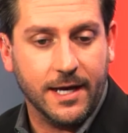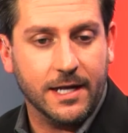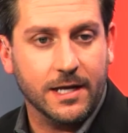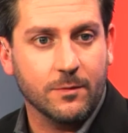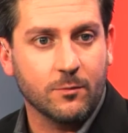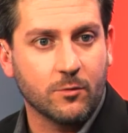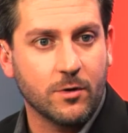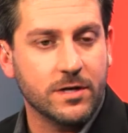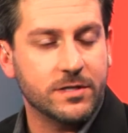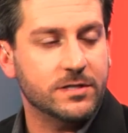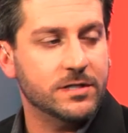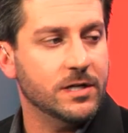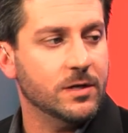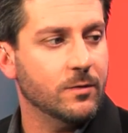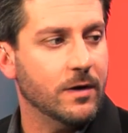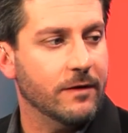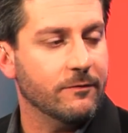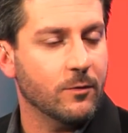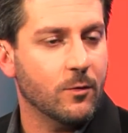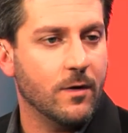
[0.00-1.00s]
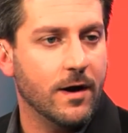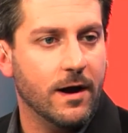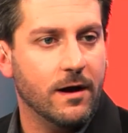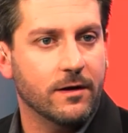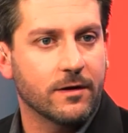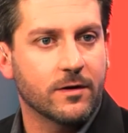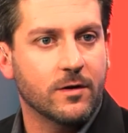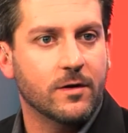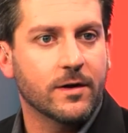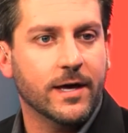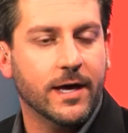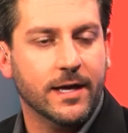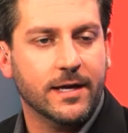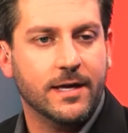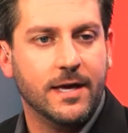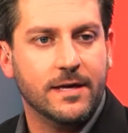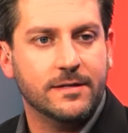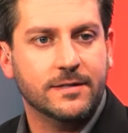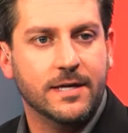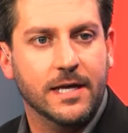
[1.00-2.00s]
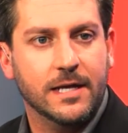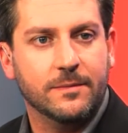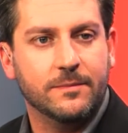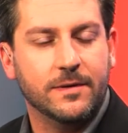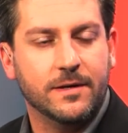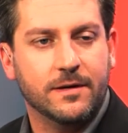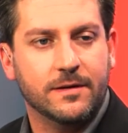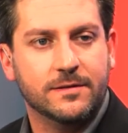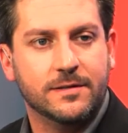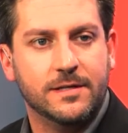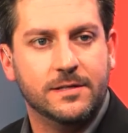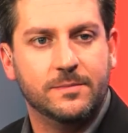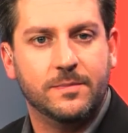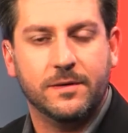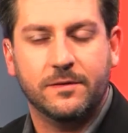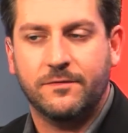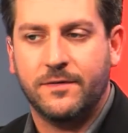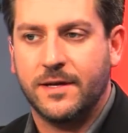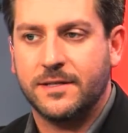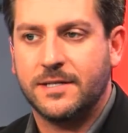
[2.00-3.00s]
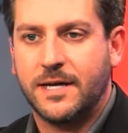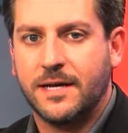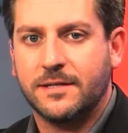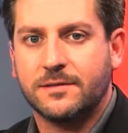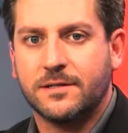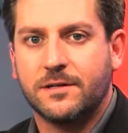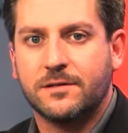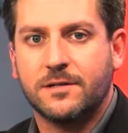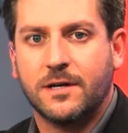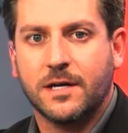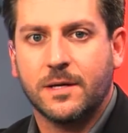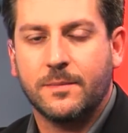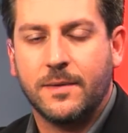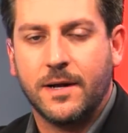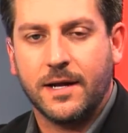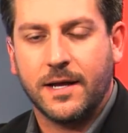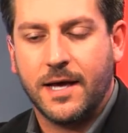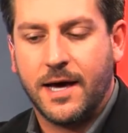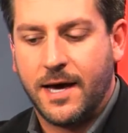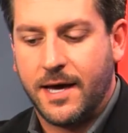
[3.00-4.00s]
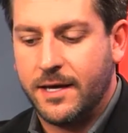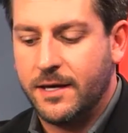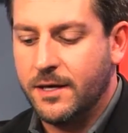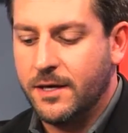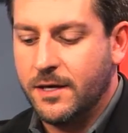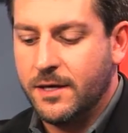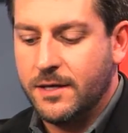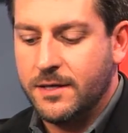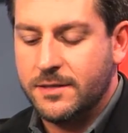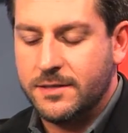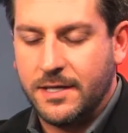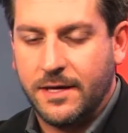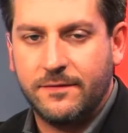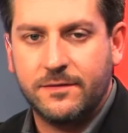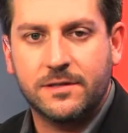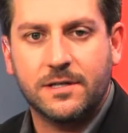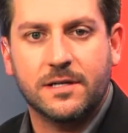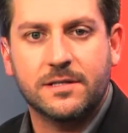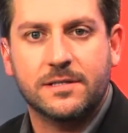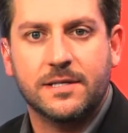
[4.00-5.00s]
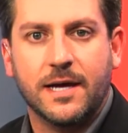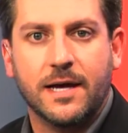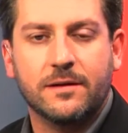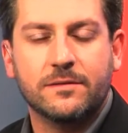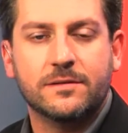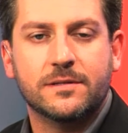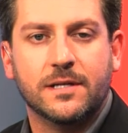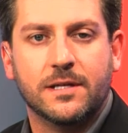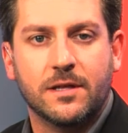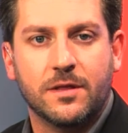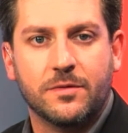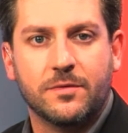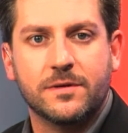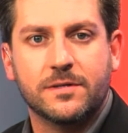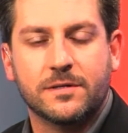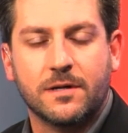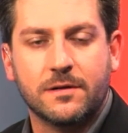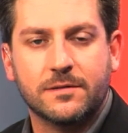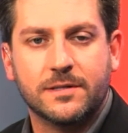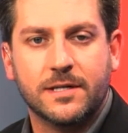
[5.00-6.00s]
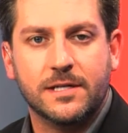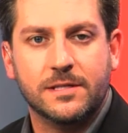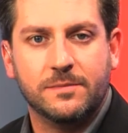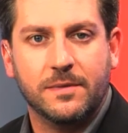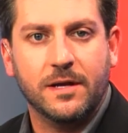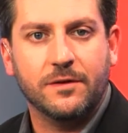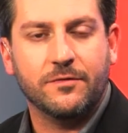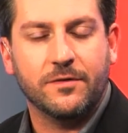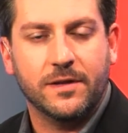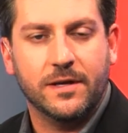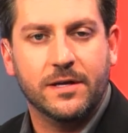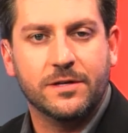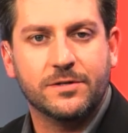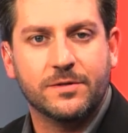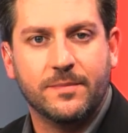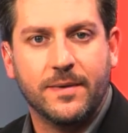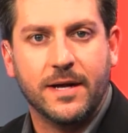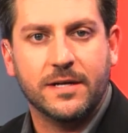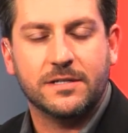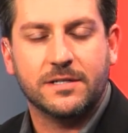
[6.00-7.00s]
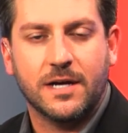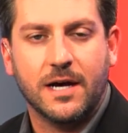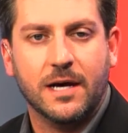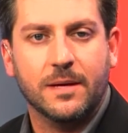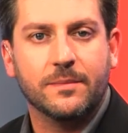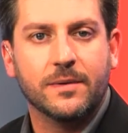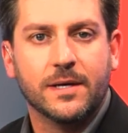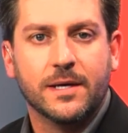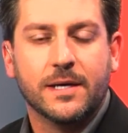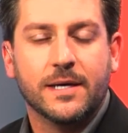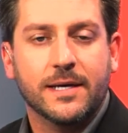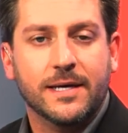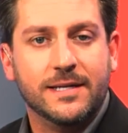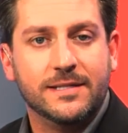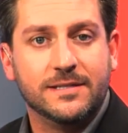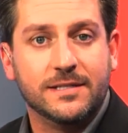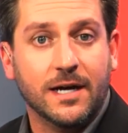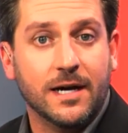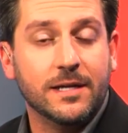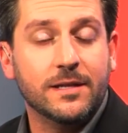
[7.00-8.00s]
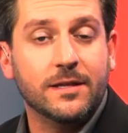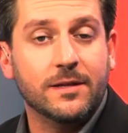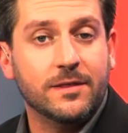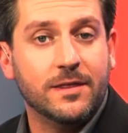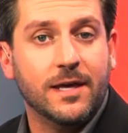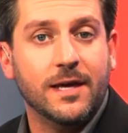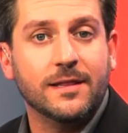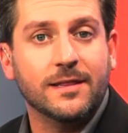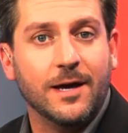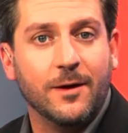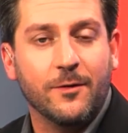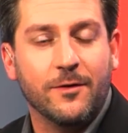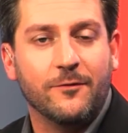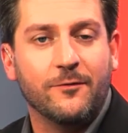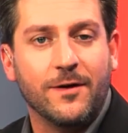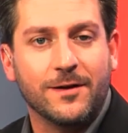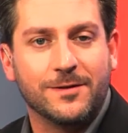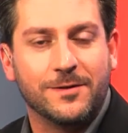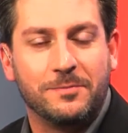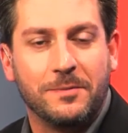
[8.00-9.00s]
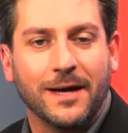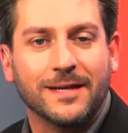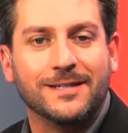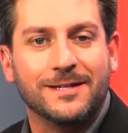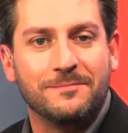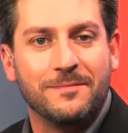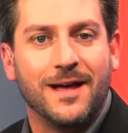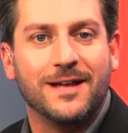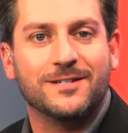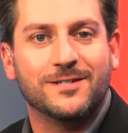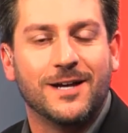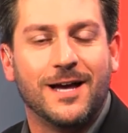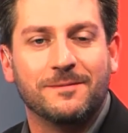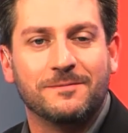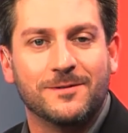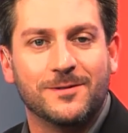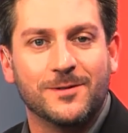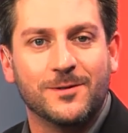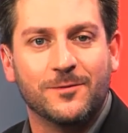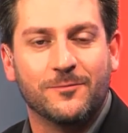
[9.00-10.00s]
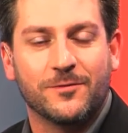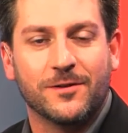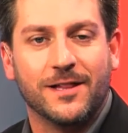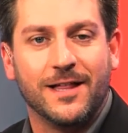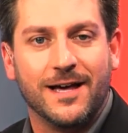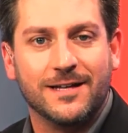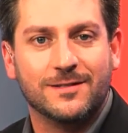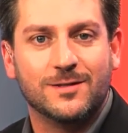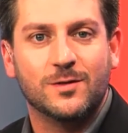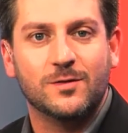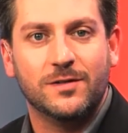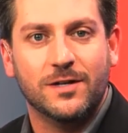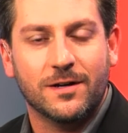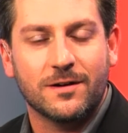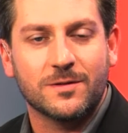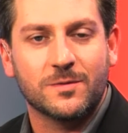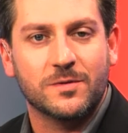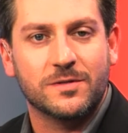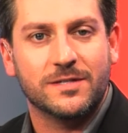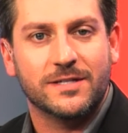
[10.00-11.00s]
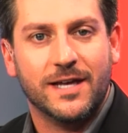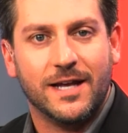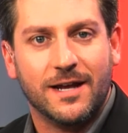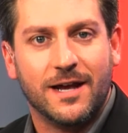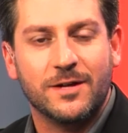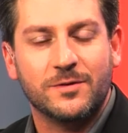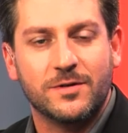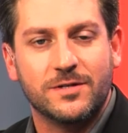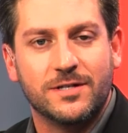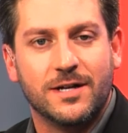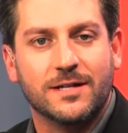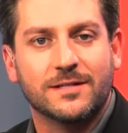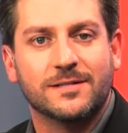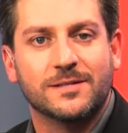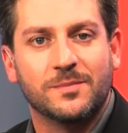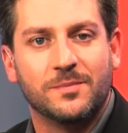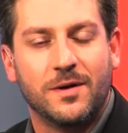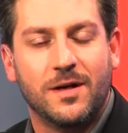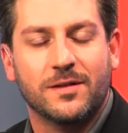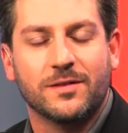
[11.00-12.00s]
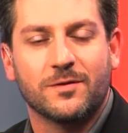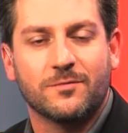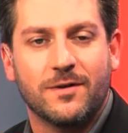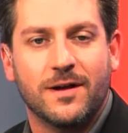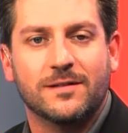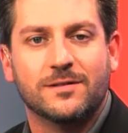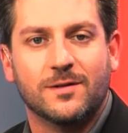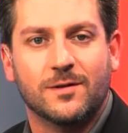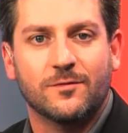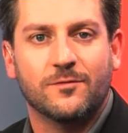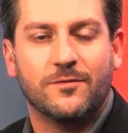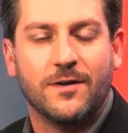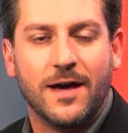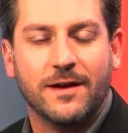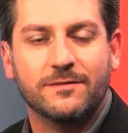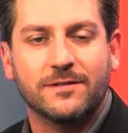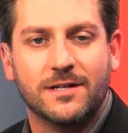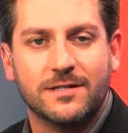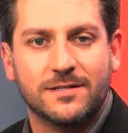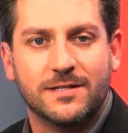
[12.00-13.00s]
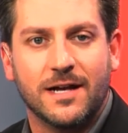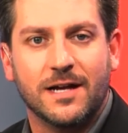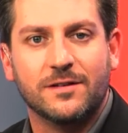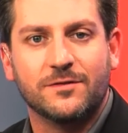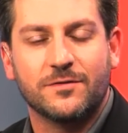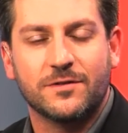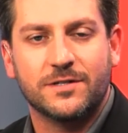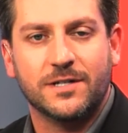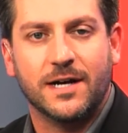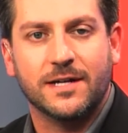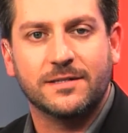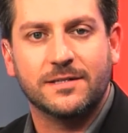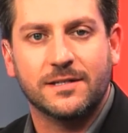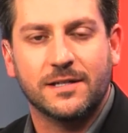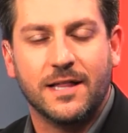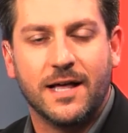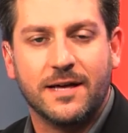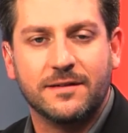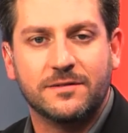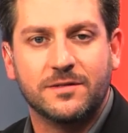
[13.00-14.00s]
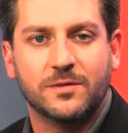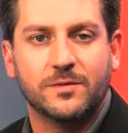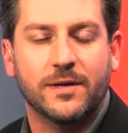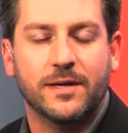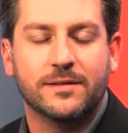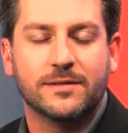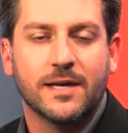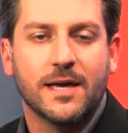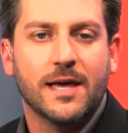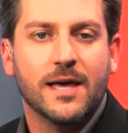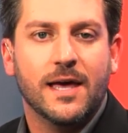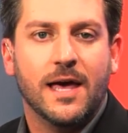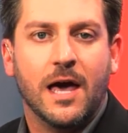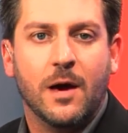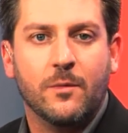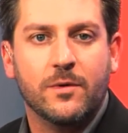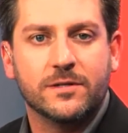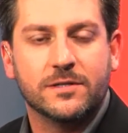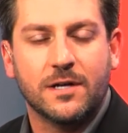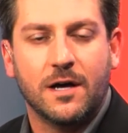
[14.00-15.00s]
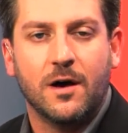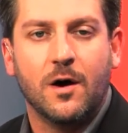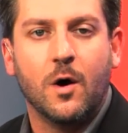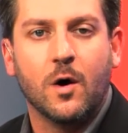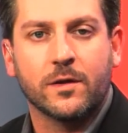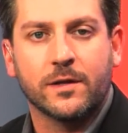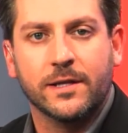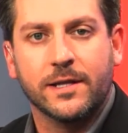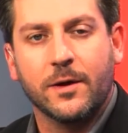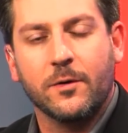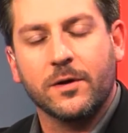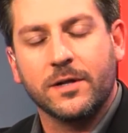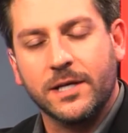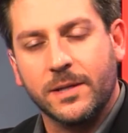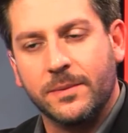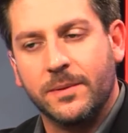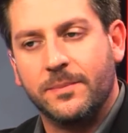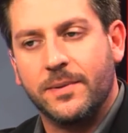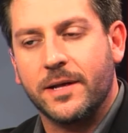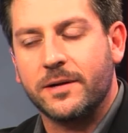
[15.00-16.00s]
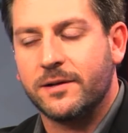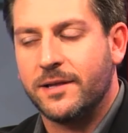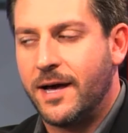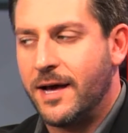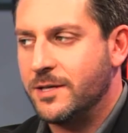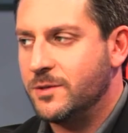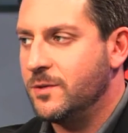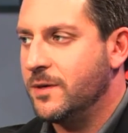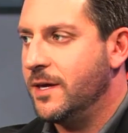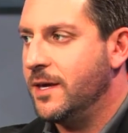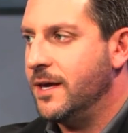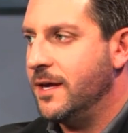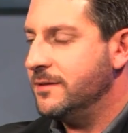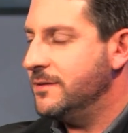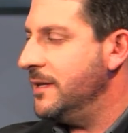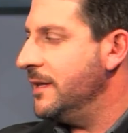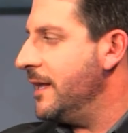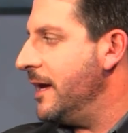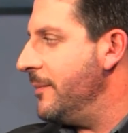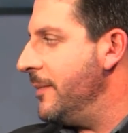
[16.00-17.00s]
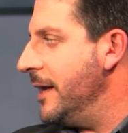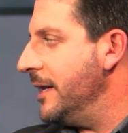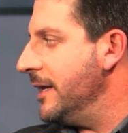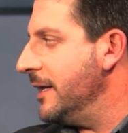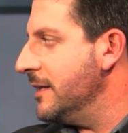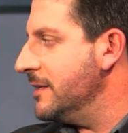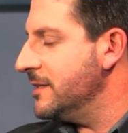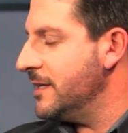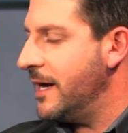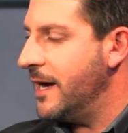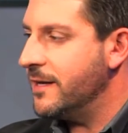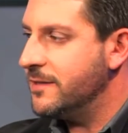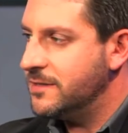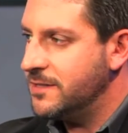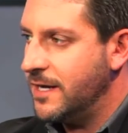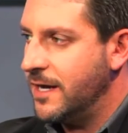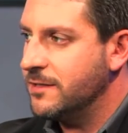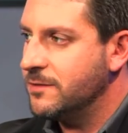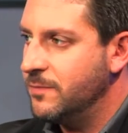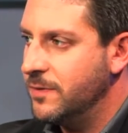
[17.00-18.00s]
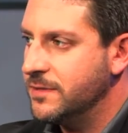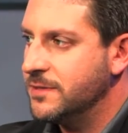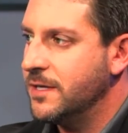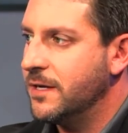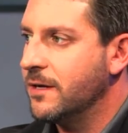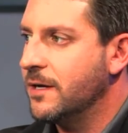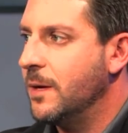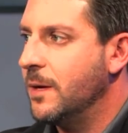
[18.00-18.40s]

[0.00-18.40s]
get him, rush to your waiver wire and go get Case Keenum because he's been fantastic. You're talking about a guy, seven touchdowns in the three starts that he's made for the injured Matt Schaub. He's done the thing that we've expected Matt Schaub to do for the last two years, which is get Andre Johnson the ball in the red zone. Five touchdowns for Johnson the last two weeks, and we saw Oakland. They were a little bit better last week against Eli Manning and the Giants. Giants missed on a